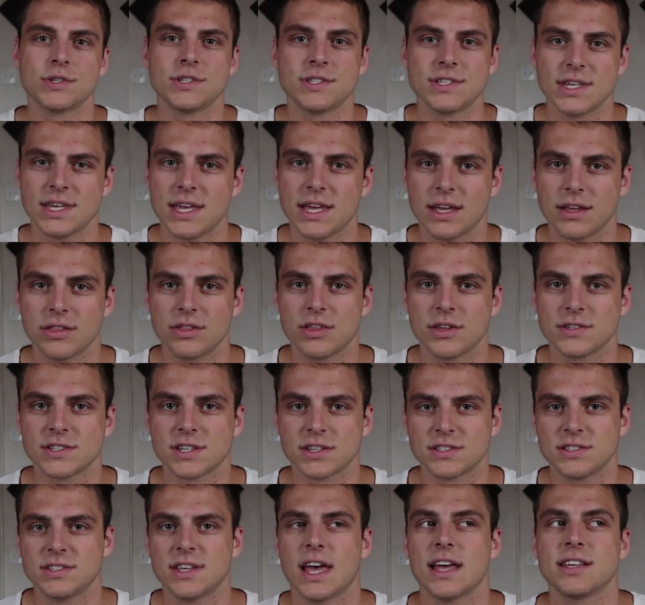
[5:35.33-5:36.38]
seeing the
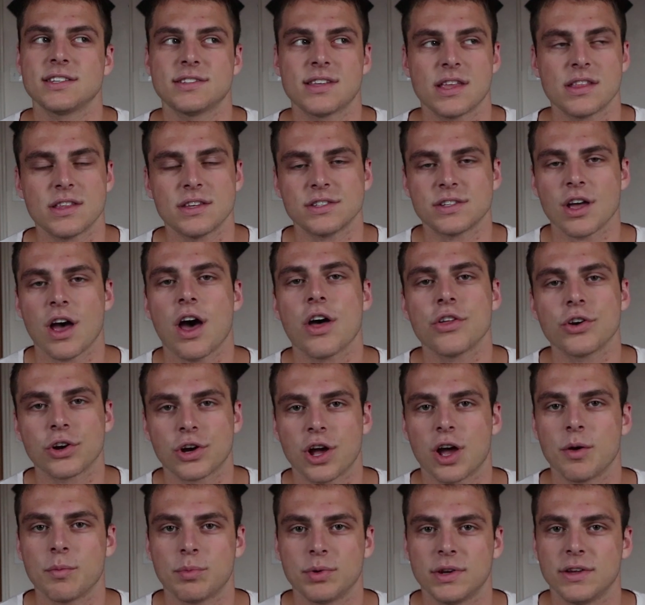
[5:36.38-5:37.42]
success that these other
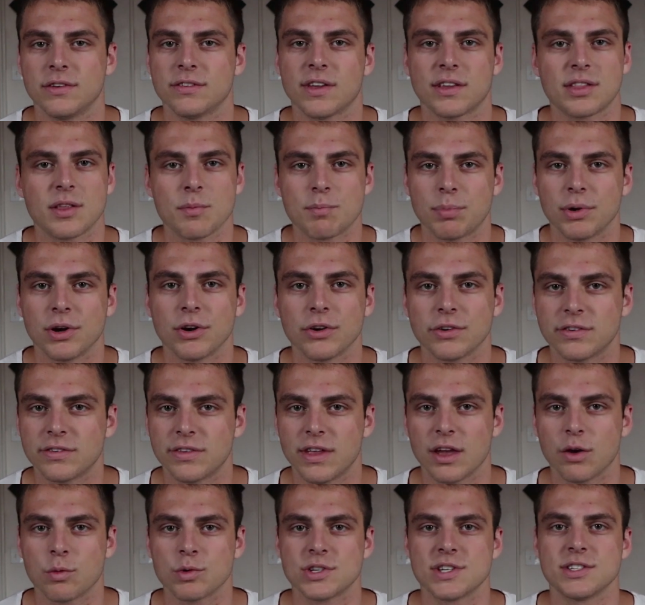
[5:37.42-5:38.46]
companies like the beer
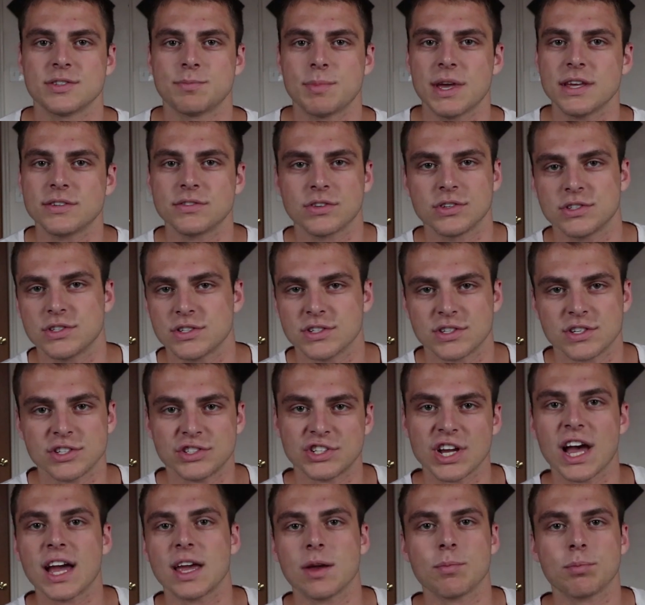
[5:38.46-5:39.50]
stick, which is basically just a
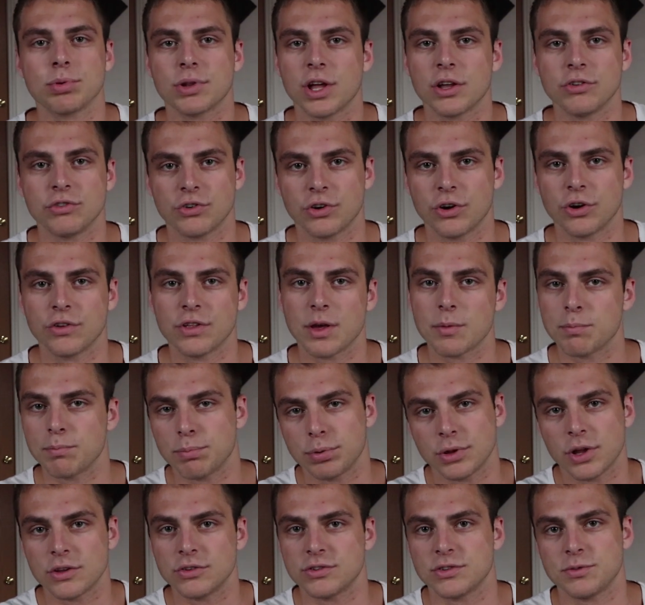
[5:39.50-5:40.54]
giant plunger that
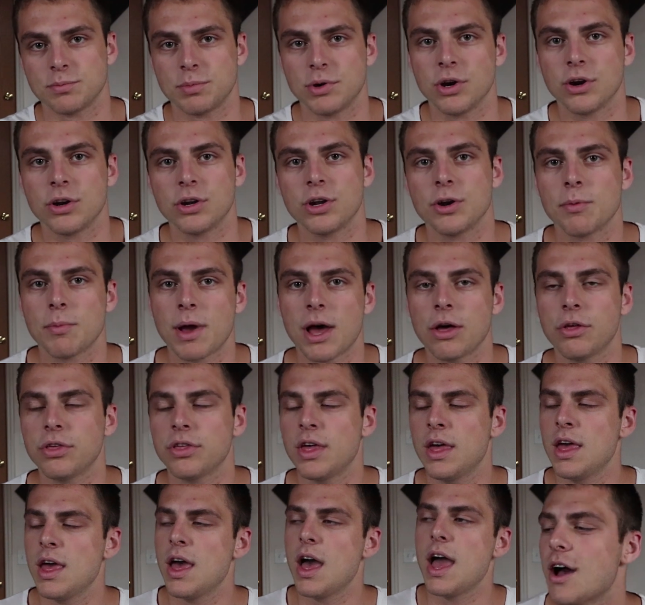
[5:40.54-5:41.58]
plunges beer into your
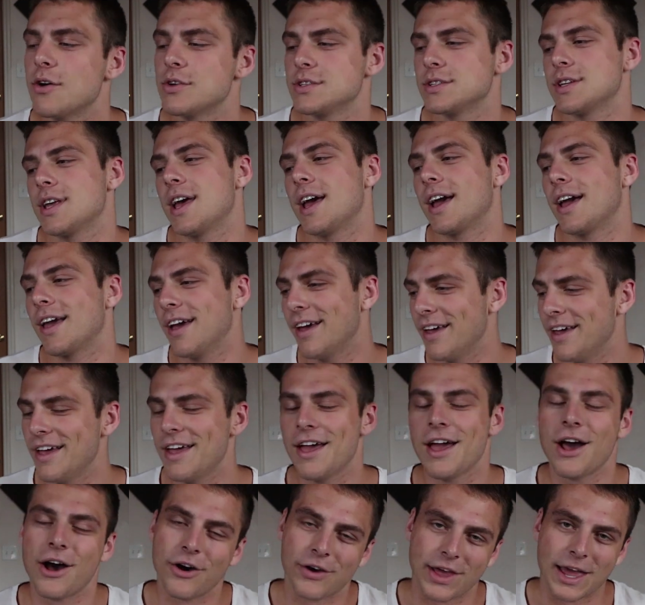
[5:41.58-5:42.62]
mouth, I was like,
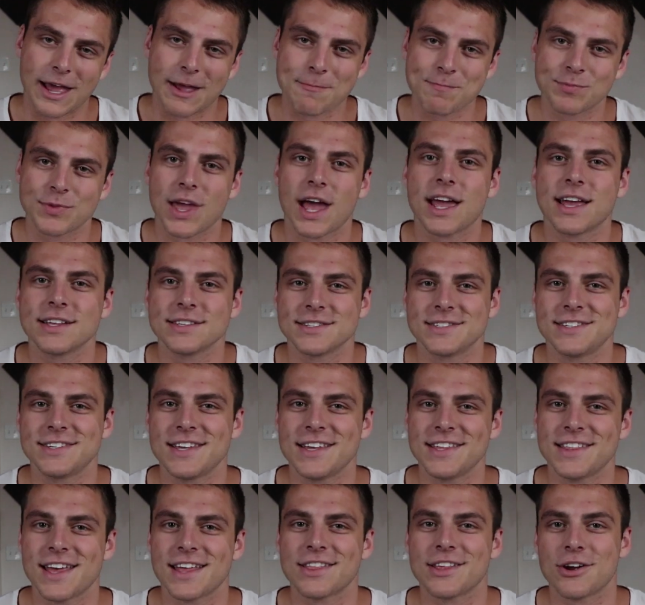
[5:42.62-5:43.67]
okay, I can
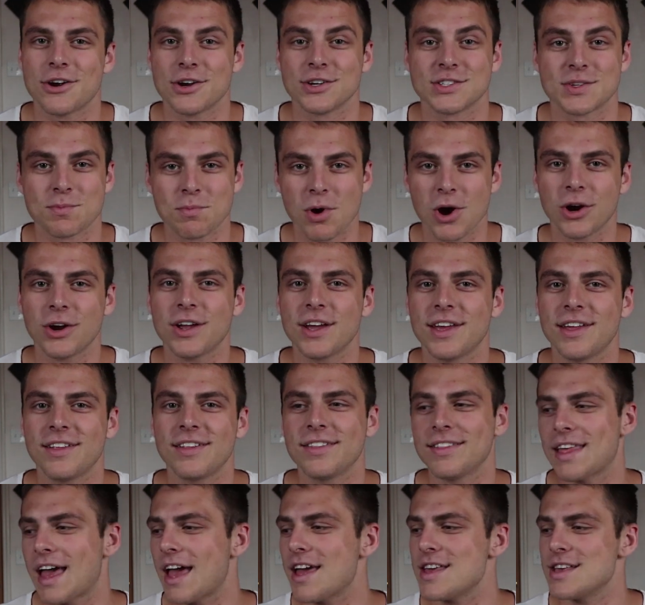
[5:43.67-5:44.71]
see that there is a
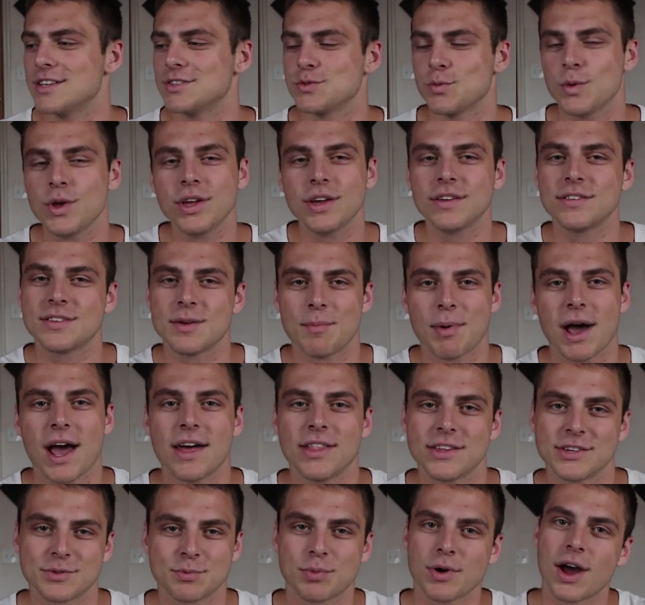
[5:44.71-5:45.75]
market that is willing to
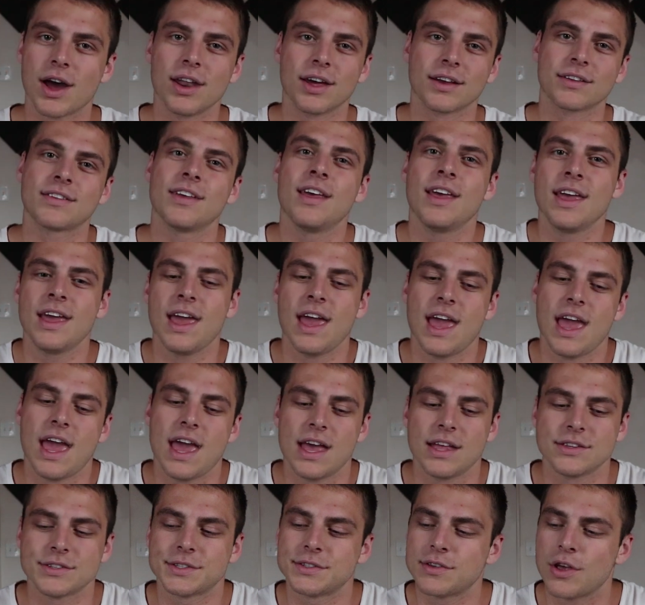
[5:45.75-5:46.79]
buy this product.
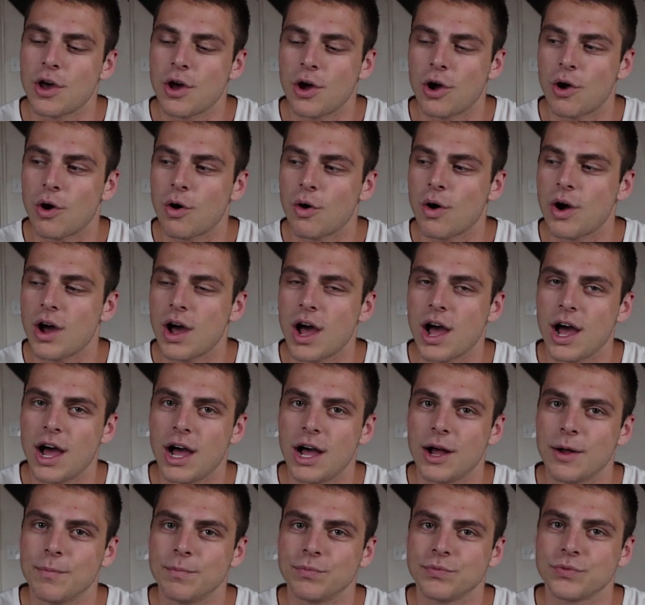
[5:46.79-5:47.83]
And
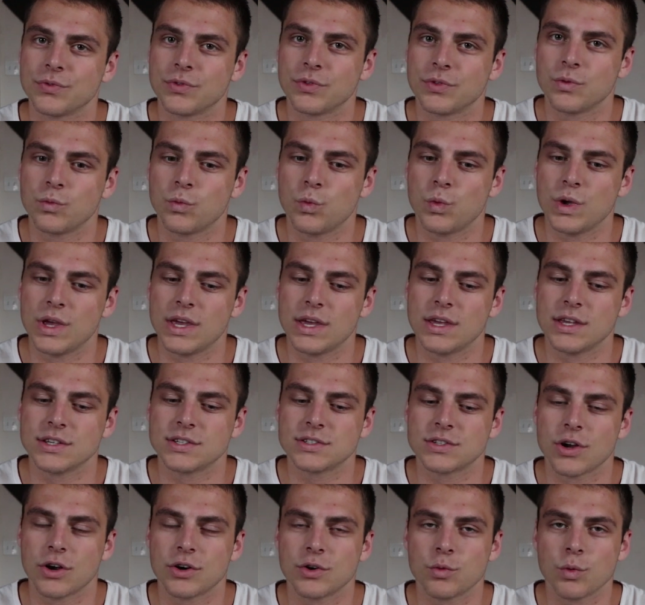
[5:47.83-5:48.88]
so we
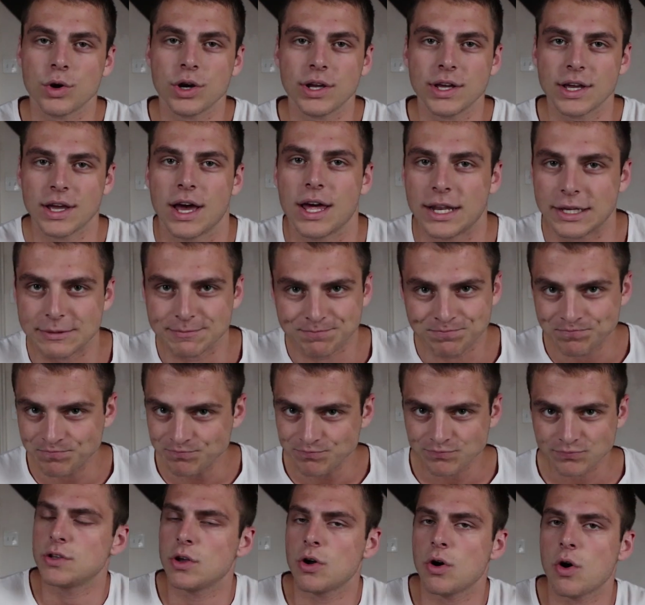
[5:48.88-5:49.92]
started working on it.
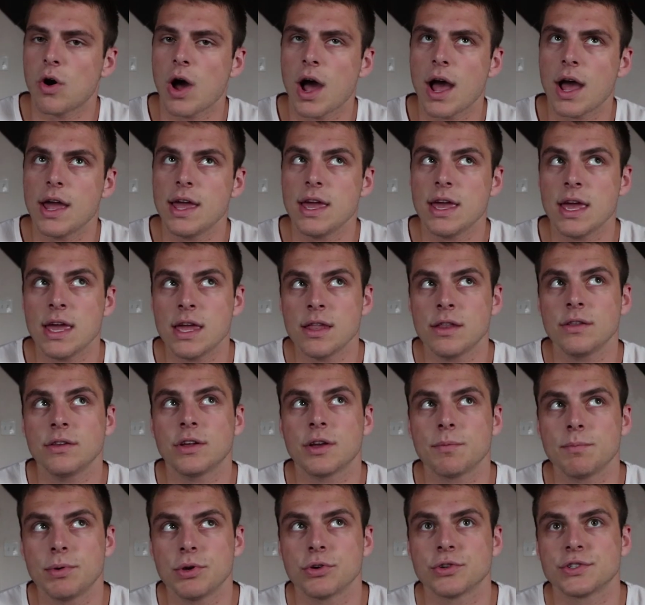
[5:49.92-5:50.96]
So
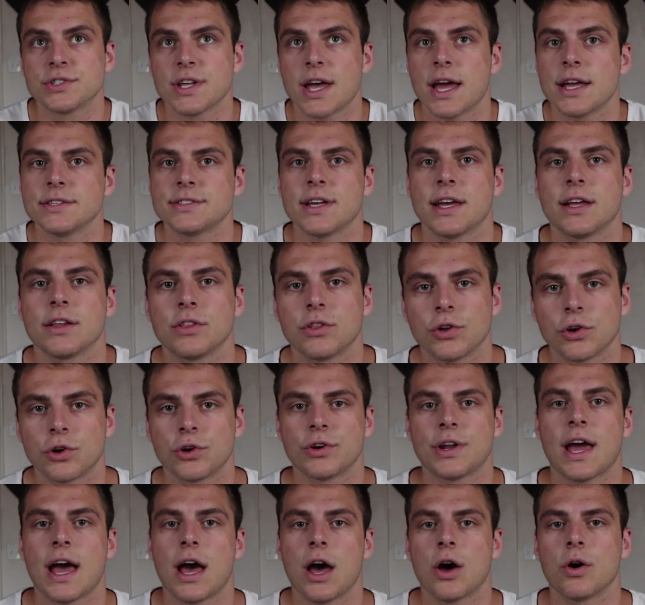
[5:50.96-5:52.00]
in computer science, I had
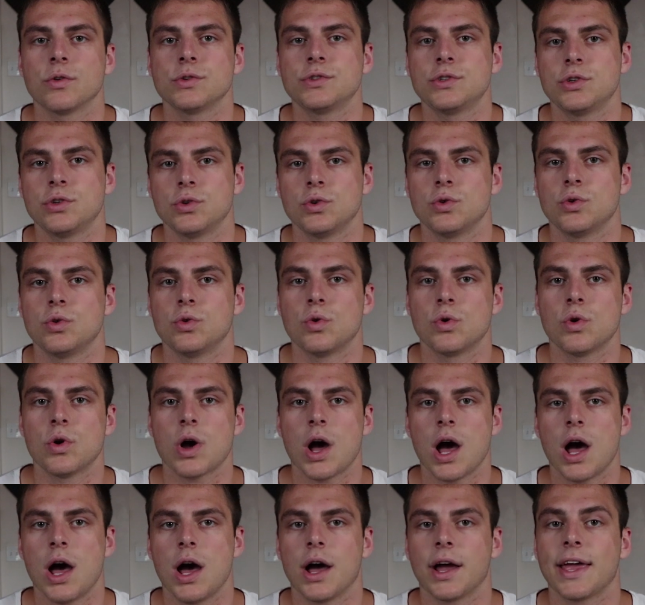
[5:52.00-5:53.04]
learned how to
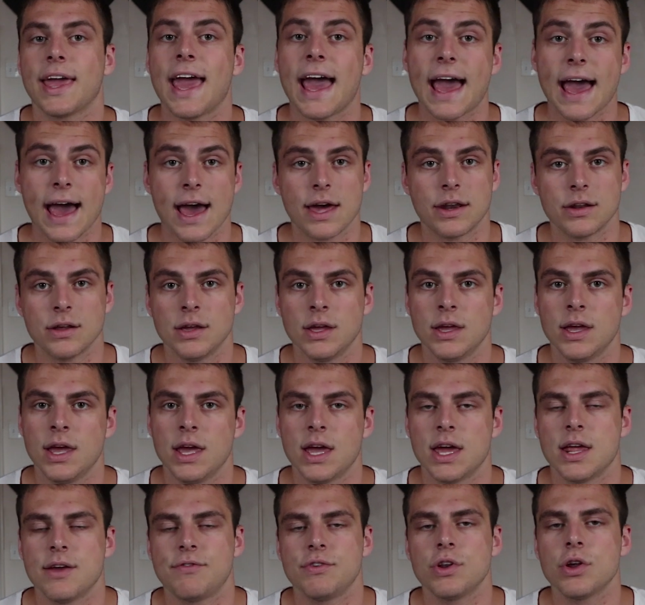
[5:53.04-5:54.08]
CAD.
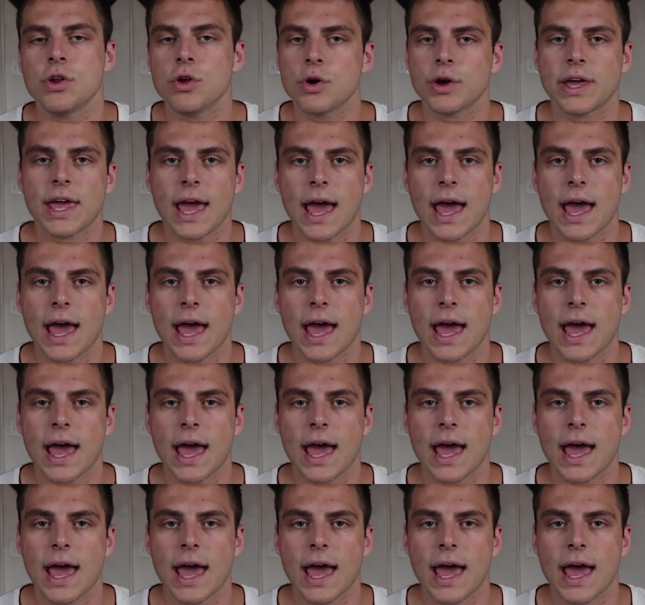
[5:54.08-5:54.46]
And if you don't know what